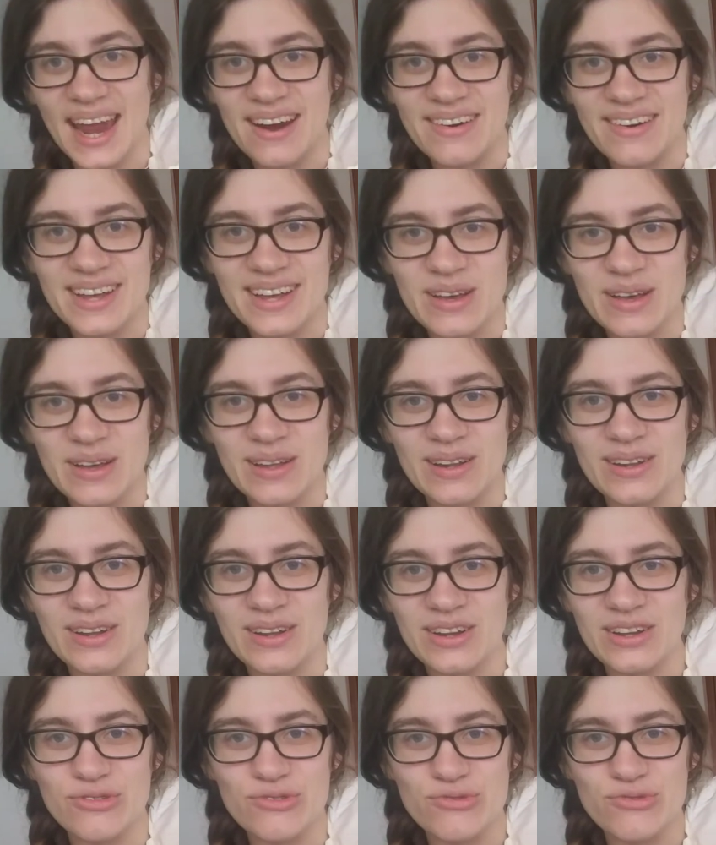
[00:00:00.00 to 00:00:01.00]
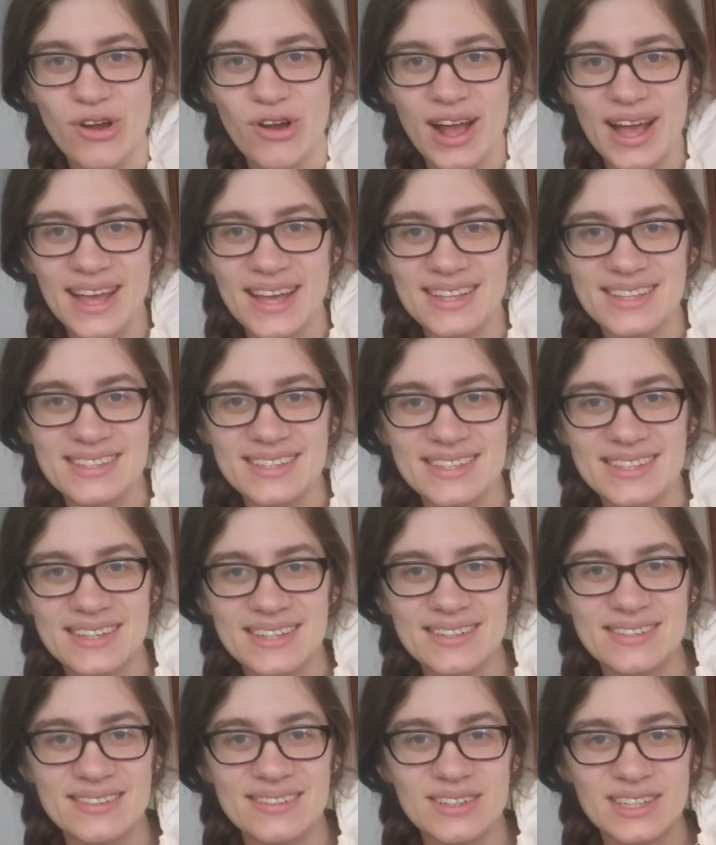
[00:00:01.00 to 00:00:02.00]
area look right
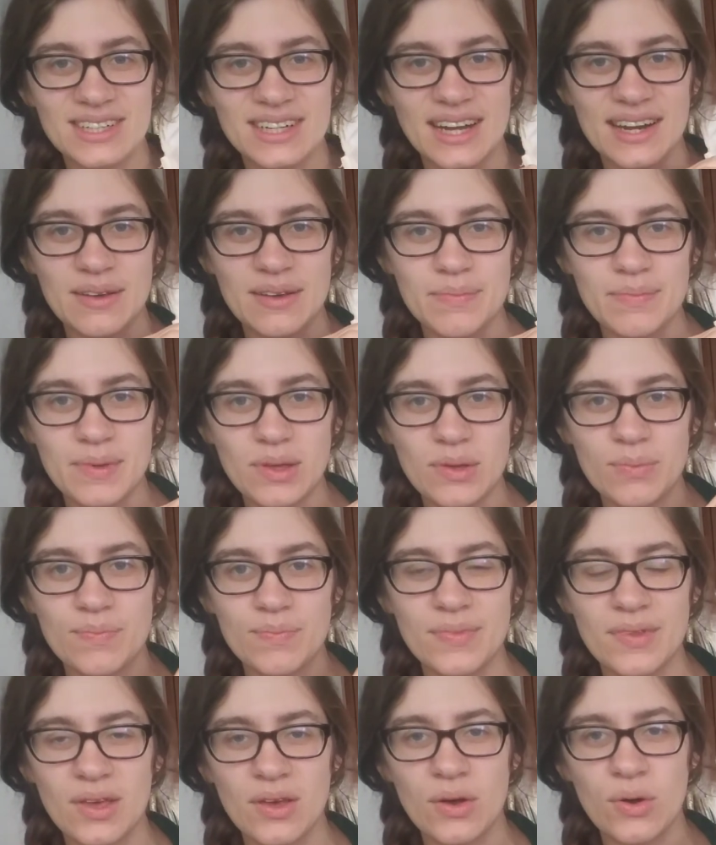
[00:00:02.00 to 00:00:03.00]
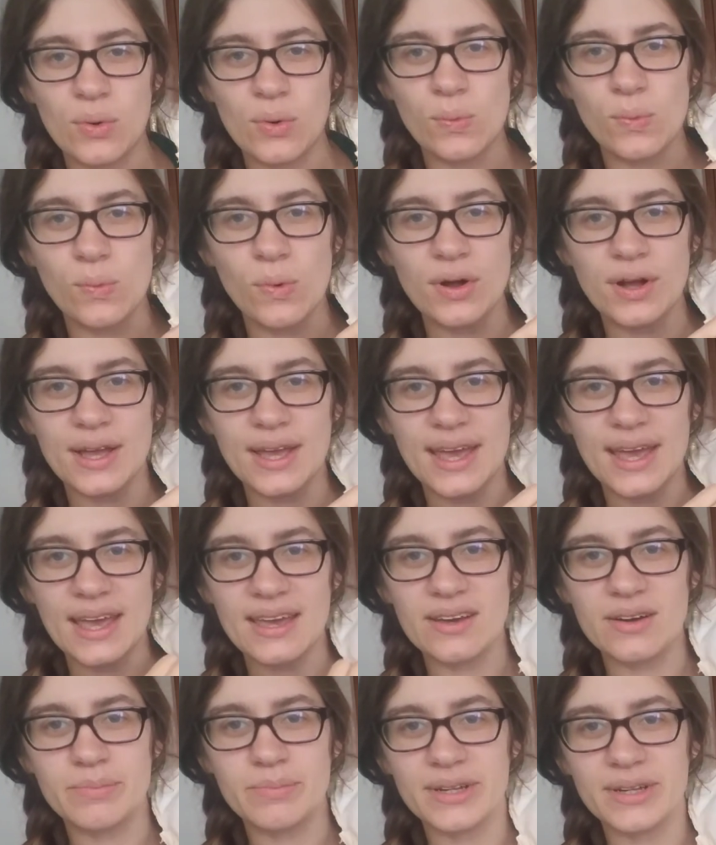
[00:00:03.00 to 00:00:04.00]
and not kind of be
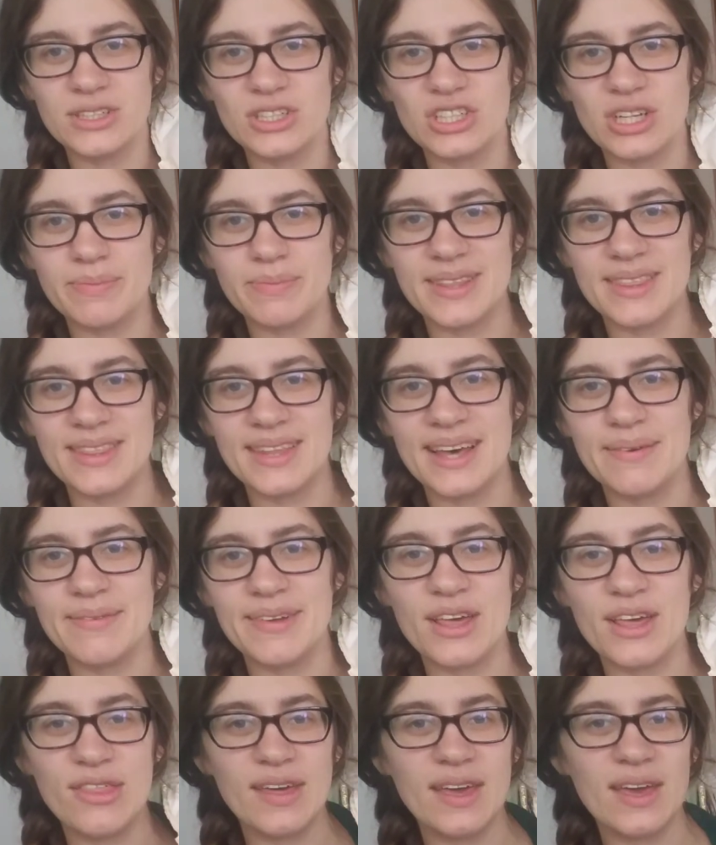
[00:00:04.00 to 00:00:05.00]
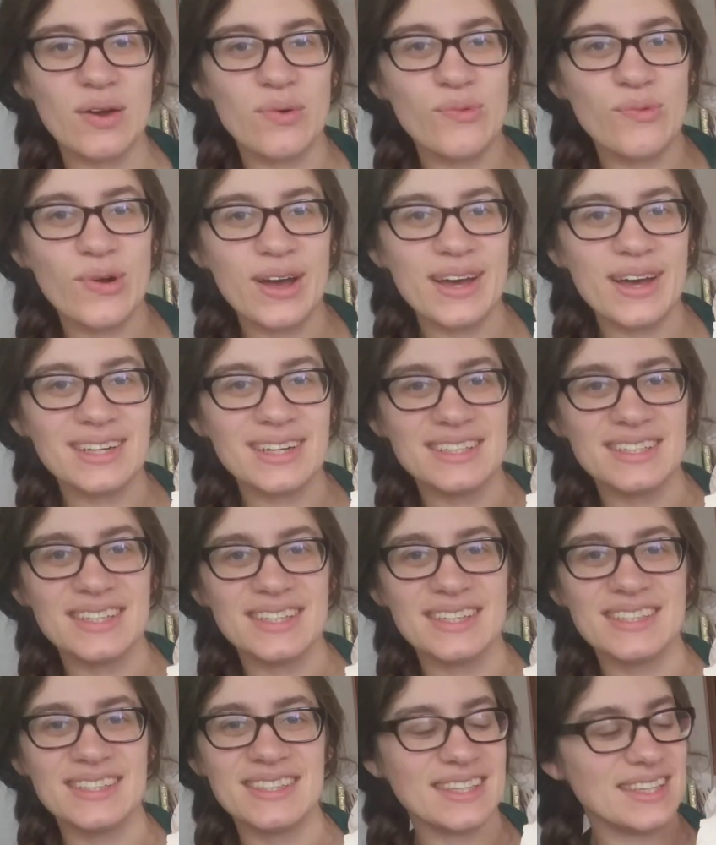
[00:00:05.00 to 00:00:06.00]
wonky or bunched up in there. But I think it worked
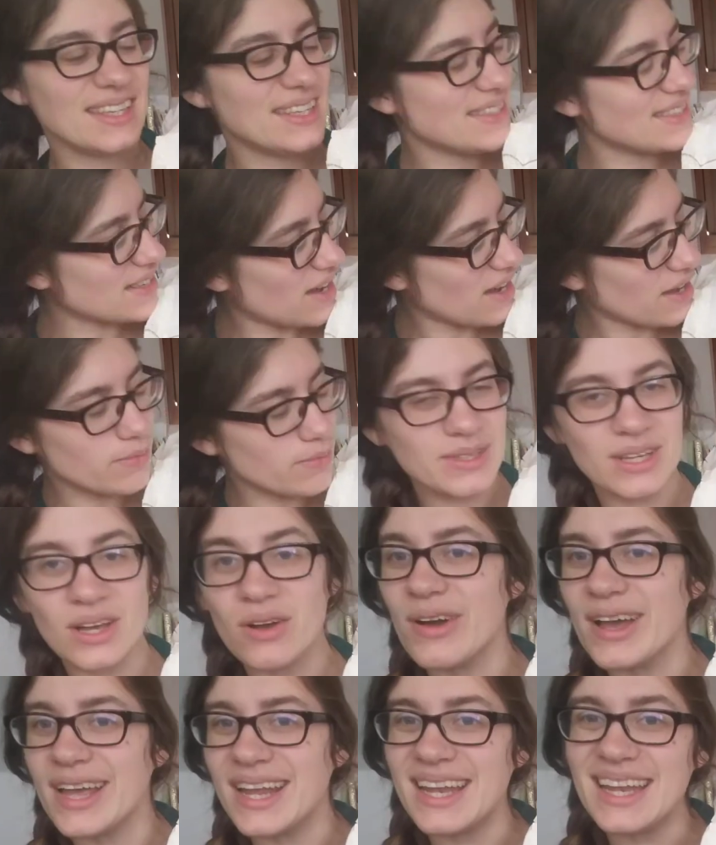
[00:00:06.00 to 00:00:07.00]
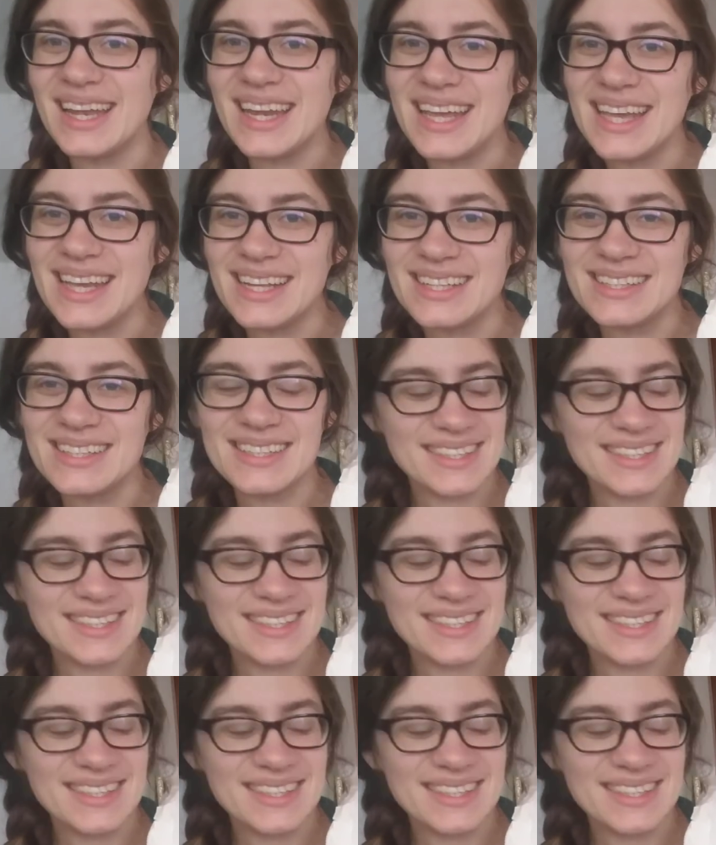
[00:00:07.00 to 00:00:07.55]
because these cups are quite neat.